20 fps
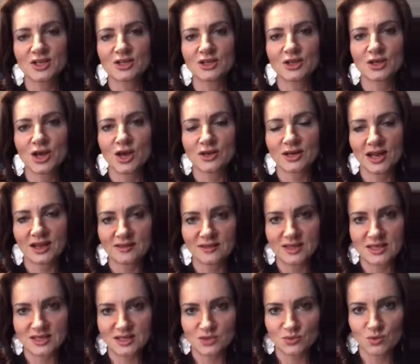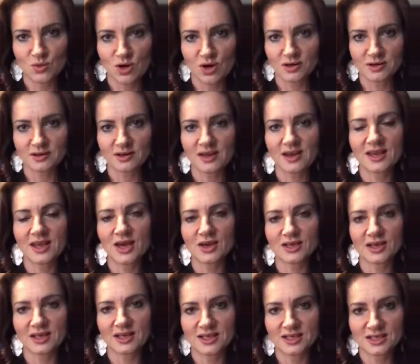So go down list 1 and
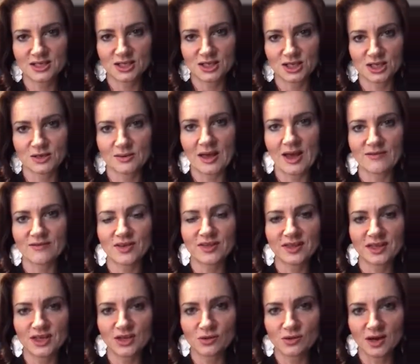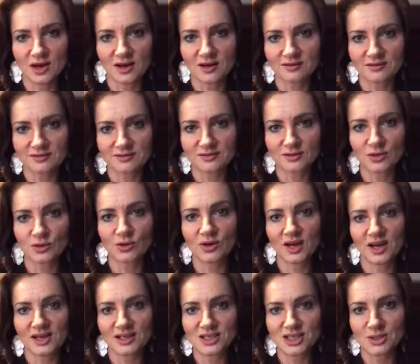go down list 2, everything you love or
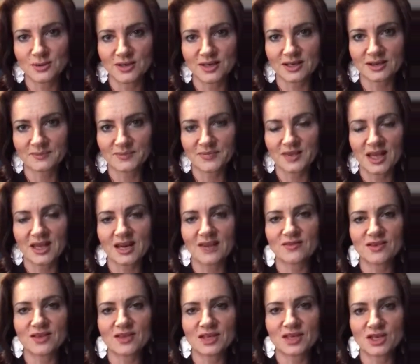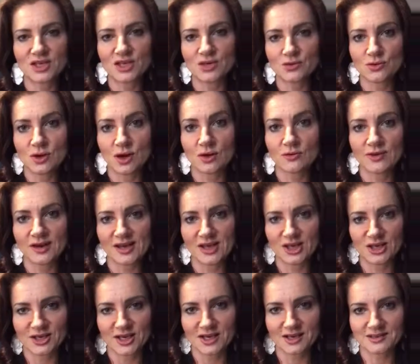like doing and everything you are really
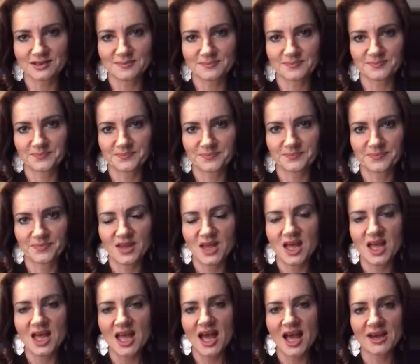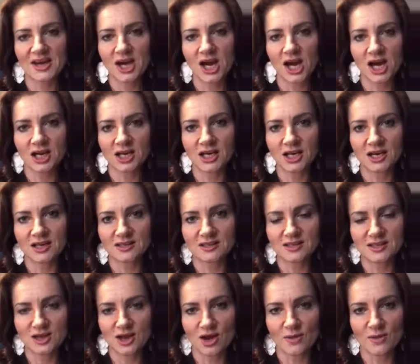good at. And highlight the